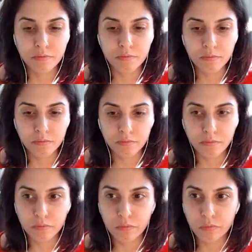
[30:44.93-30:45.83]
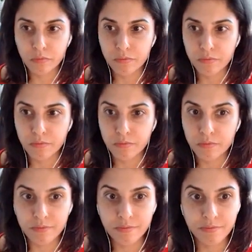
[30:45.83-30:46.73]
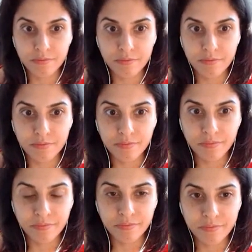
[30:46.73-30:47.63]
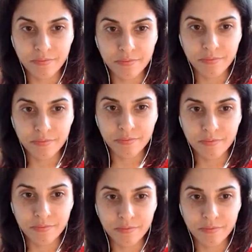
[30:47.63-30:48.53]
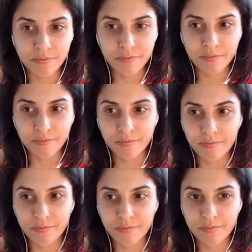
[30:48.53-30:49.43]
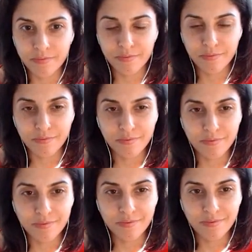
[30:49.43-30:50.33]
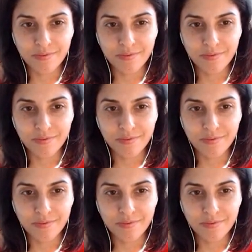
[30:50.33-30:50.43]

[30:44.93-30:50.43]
The person shown says nothing.